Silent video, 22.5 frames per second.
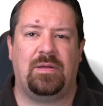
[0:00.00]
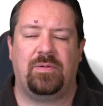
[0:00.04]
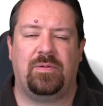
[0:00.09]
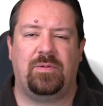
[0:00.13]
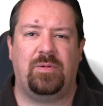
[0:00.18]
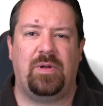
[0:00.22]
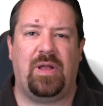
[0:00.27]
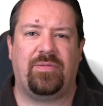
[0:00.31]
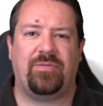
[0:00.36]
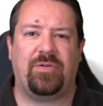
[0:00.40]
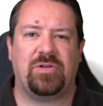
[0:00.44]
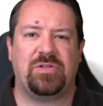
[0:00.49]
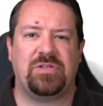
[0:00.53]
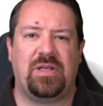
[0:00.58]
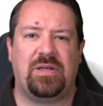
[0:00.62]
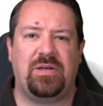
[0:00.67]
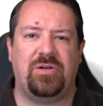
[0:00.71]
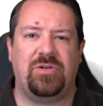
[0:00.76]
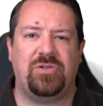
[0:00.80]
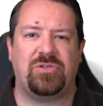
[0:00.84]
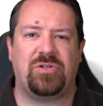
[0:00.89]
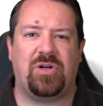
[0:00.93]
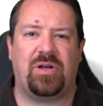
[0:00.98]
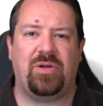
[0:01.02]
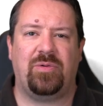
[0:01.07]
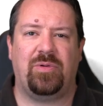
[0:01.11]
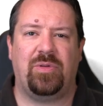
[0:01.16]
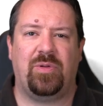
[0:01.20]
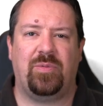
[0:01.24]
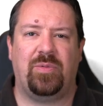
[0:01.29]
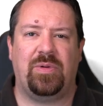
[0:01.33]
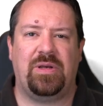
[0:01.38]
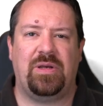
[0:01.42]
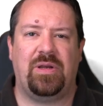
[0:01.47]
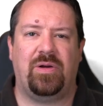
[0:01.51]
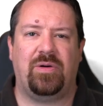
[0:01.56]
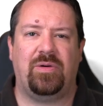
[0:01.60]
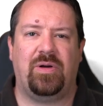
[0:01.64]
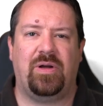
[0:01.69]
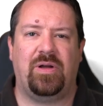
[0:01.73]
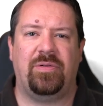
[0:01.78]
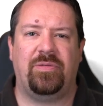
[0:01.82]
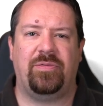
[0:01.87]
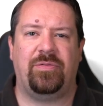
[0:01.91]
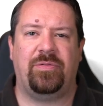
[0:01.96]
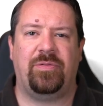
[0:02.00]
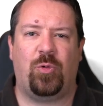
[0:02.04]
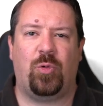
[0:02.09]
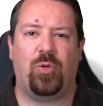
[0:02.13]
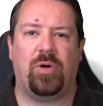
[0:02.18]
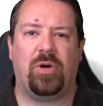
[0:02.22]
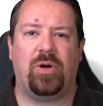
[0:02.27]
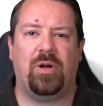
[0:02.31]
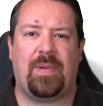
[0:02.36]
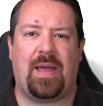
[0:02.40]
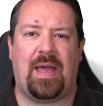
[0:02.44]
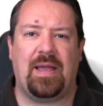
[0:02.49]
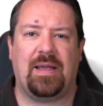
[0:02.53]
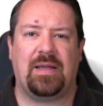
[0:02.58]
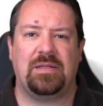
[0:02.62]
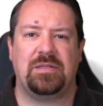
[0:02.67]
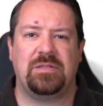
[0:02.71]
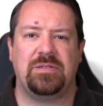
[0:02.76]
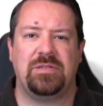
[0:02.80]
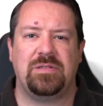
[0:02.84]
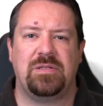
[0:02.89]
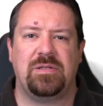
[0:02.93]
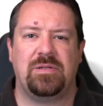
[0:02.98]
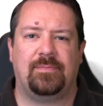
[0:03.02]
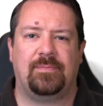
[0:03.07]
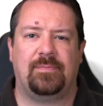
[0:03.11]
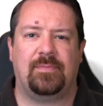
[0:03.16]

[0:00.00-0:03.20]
we have our sender starting with a window of four packets.